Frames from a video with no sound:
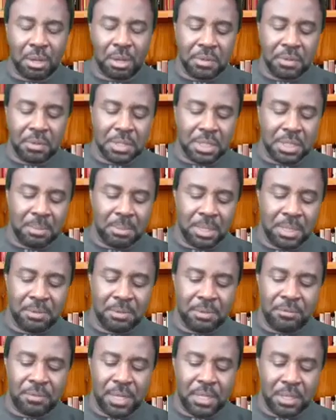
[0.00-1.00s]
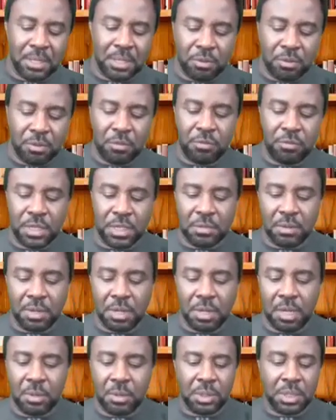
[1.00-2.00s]
obviously, but a full face of
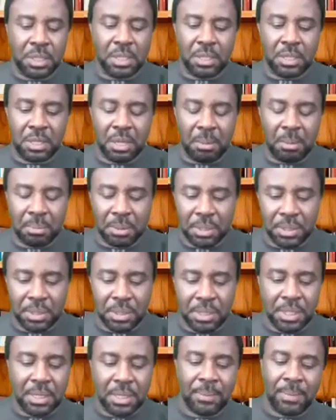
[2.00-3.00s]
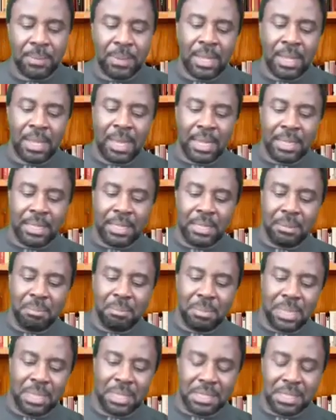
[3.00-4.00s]
clock with the numbers and then the
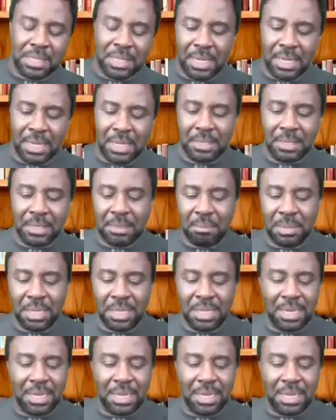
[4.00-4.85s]
minute sign, the